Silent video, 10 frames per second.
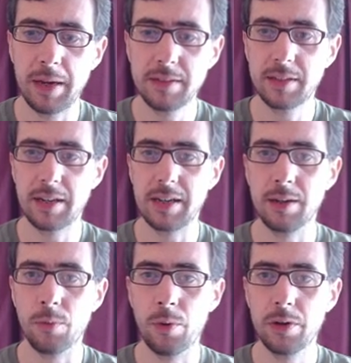
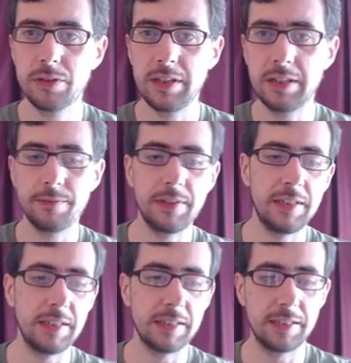basically what
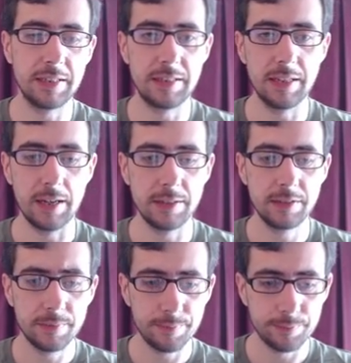Invidious
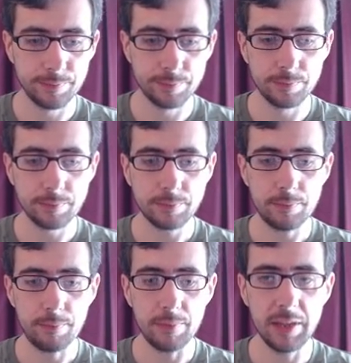does
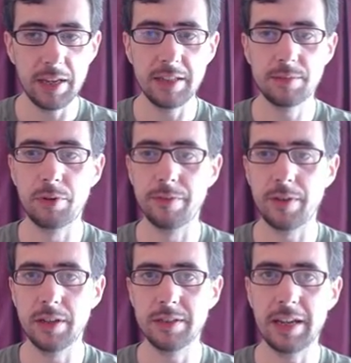is
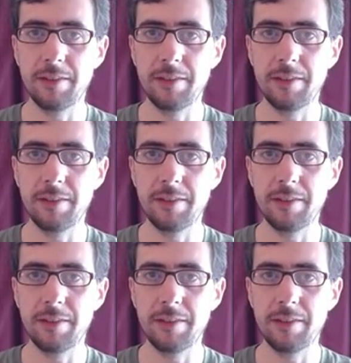provides